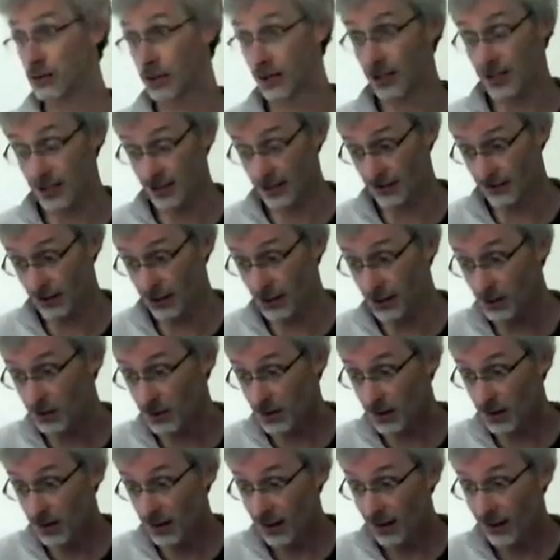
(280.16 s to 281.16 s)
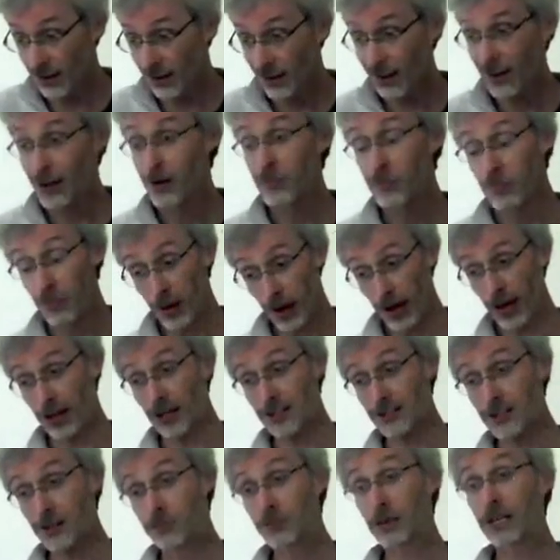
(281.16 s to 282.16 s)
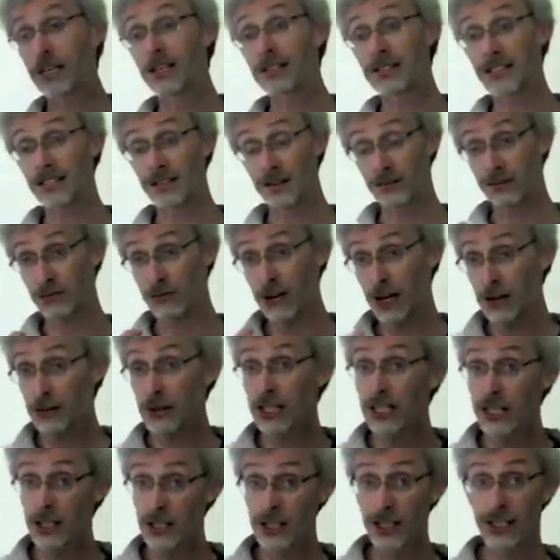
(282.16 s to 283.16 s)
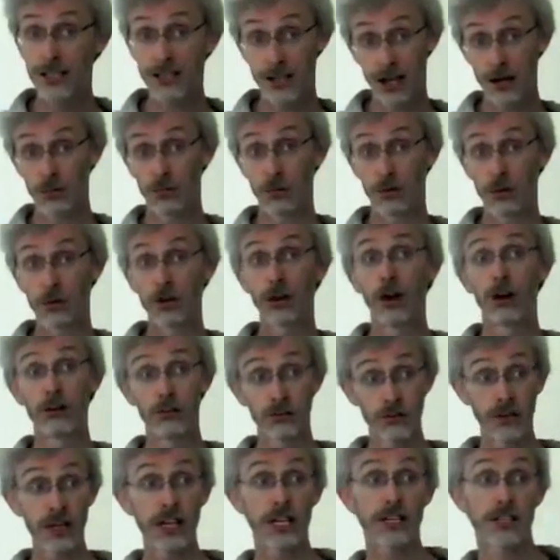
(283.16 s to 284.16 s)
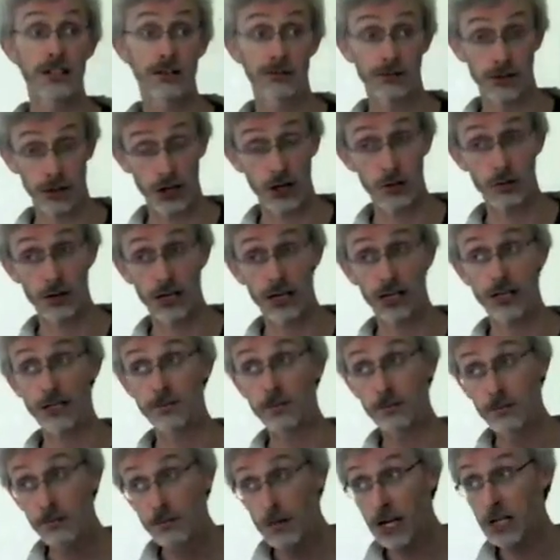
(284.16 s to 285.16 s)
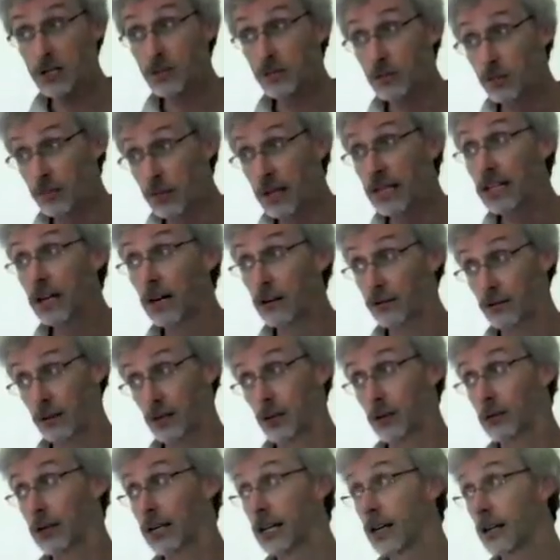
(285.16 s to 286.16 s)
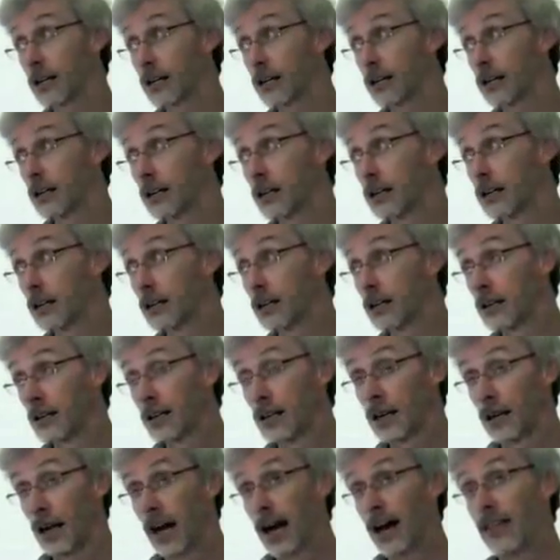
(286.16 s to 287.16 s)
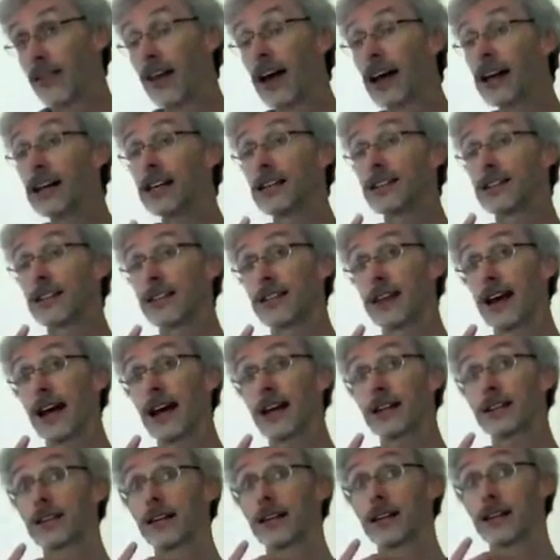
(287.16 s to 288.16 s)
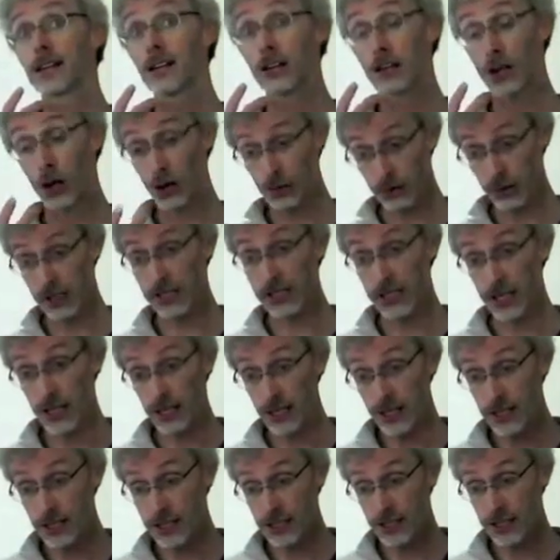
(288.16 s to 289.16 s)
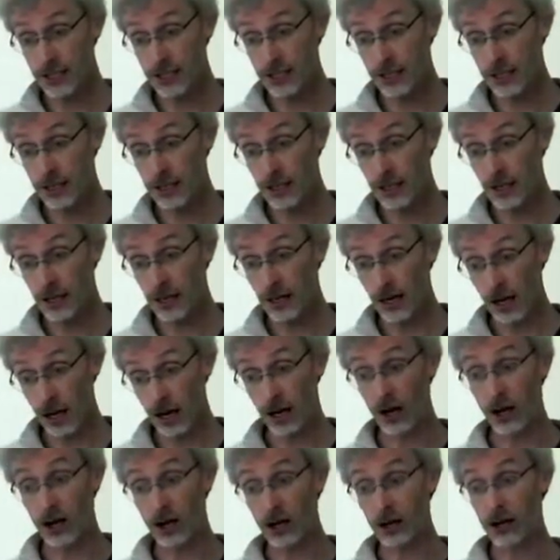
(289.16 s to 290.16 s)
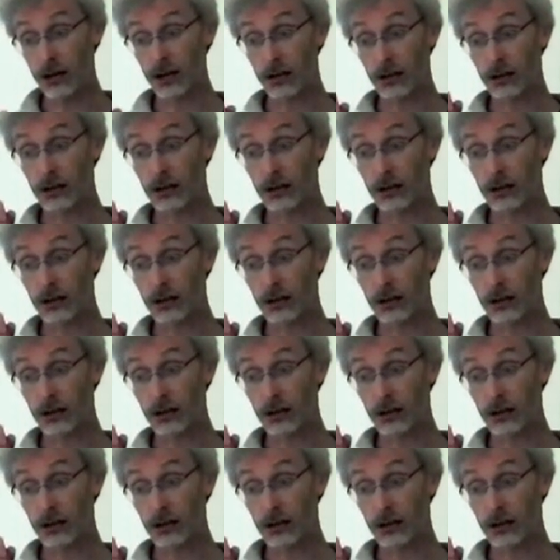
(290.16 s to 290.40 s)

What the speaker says: drinkers in the room, but because it's a very good example of this phenomenon. It's a much bigger phenomenon. And that is that coffee seeds are